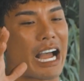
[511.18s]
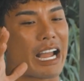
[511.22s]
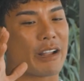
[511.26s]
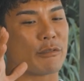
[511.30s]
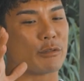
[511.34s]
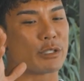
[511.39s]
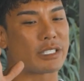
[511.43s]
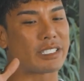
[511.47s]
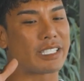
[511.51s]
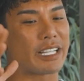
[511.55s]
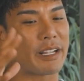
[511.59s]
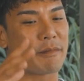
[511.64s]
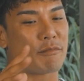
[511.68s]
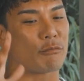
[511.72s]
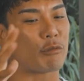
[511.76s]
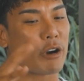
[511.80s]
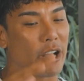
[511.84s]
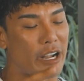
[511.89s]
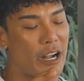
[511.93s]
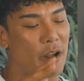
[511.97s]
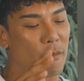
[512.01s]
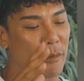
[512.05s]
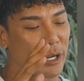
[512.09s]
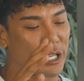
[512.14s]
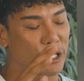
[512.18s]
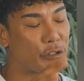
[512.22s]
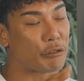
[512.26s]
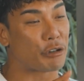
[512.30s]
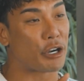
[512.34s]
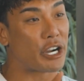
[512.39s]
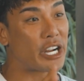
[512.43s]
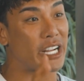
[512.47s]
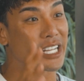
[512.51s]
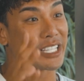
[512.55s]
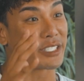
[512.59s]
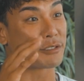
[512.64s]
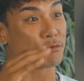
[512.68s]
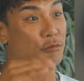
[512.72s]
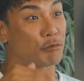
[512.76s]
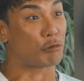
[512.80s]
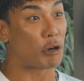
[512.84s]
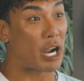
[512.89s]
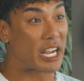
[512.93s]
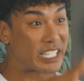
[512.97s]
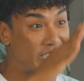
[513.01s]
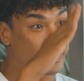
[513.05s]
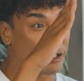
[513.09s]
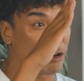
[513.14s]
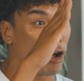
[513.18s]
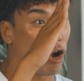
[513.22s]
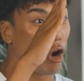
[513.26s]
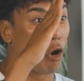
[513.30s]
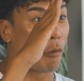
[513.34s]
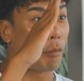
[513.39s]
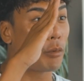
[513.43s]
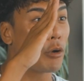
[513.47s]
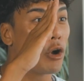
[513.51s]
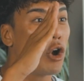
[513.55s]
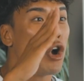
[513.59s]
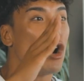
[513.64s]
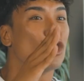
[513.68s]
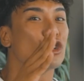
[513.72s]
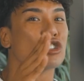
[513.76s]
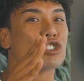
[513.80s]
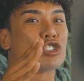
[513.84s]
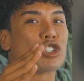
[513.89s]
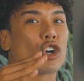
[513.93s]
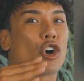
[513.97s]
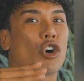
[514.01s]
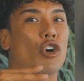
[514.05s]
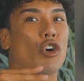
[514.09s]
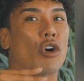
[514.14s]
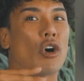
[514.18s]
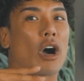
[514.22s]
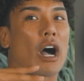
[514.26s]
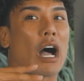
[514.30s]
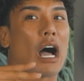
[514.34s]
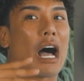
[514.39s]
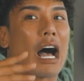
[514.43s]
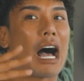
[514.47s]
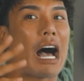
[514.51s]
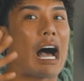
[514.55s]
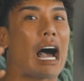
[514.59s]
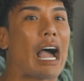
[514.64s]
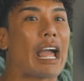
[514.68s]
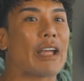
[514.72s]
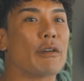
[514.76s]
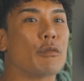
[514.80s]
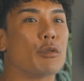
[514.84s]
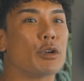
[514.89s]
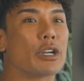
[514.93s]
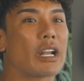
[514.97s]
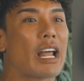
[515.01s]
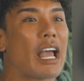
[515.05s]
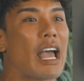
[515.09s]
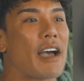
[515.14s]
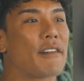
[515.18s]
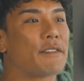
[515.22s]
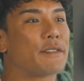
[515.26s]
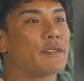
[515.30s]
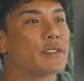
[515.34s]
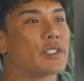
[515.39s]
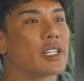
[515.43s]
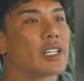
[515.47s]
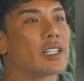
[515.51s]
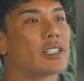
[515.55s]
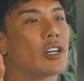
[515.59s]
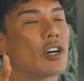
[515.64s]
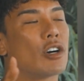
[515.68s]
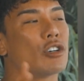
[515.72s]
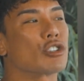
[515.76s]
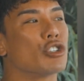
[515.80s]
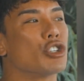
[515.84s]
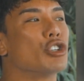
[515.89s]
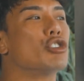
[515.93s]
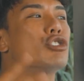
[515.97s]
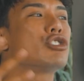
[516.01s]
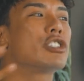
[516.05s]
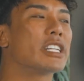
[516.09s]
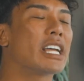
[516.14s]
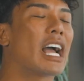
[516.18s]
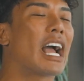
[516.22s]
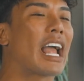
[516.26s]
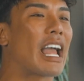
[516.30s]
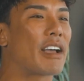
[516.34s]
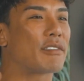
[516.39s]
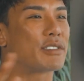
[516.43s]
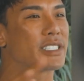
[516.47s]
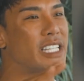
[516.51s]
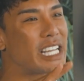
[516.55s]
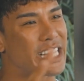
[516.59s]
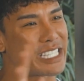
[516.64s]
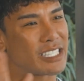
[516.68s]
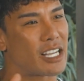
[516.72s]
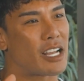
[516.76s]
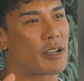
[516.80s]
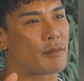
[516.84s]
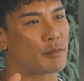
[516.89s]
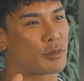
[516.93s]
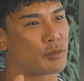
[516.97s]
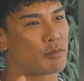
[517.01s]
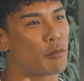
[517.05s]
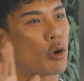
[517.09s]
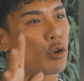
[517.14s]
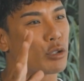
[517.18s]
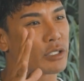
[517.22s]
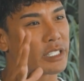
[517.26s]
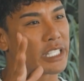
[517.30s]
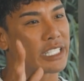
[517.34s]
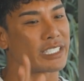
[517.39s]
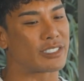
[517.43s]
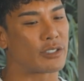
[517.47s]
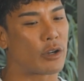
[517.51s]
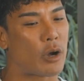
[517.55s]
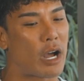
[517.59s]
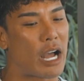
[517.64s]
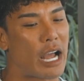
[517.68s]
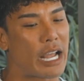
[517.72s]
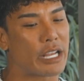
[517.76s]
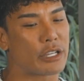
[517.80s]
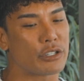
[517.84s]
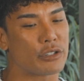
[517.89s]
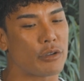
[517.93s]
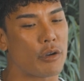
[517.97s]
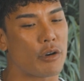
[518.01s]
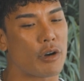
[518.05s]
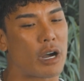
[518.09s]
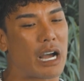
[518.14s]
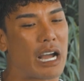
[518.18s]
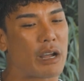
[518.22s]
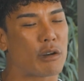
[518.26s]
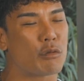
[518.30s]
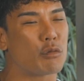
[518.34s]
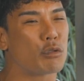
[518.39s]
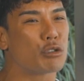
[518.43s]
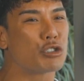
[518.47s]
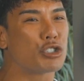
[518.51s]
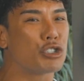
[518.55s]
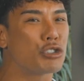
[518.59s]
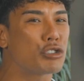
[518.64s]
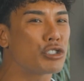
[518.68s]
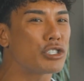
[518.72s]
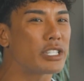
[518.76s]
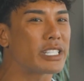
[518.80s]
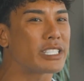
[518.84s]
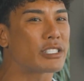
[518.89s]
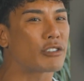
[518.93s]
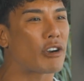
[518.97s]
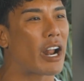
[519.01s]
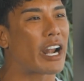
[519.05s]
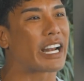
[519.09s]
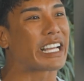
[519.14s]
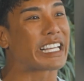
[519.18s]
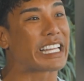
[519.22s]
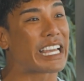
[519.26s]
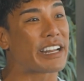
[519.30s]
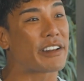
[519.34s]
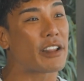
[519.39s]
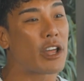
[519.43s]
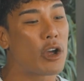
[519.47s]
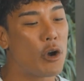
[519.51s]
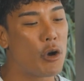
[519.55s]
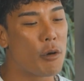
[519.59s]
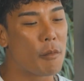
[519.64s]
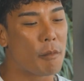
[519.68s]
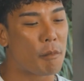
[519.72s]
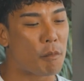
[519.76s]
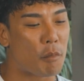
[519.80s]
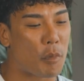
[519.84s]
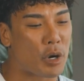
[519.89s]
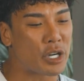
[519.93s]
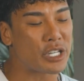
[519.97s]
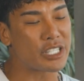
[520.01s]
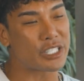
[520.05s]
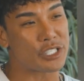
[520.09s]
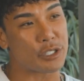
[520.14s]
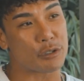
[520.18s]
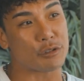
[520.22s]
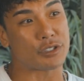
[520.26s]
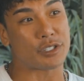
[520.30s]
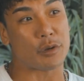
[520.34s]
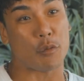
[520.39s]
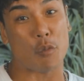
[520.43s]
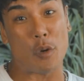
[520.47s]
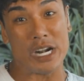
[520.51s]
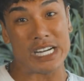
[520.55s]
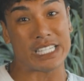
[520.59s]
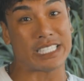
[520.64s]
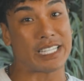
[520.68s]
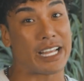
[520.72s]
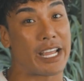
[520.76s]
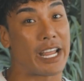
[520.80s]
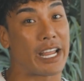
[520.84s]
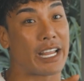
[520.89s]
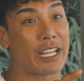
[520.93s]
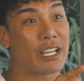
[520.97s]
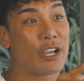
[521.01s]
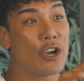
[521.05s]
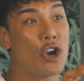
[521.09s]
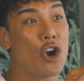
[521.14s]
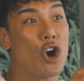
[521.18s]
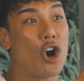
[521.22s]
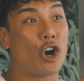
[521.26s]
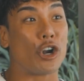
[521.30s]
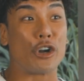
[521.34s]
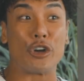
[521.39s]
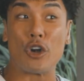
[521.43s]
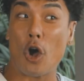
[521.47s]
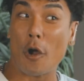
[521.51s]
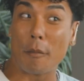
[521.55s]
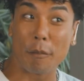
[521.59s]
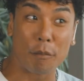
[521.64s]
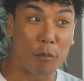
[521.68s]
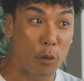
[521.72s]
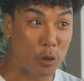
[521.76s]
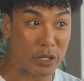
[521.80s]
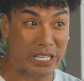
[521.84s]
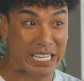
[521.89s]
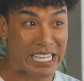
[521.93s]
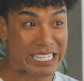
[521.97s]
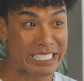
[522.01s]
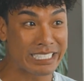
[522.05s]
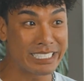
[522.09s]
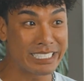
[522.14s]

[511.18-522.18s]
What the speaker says: I would say right now my career is rising up. So I would have. Usually I have daytimes mostly, so I will usually try to get Monday, Tuesday, Wednesday not booking,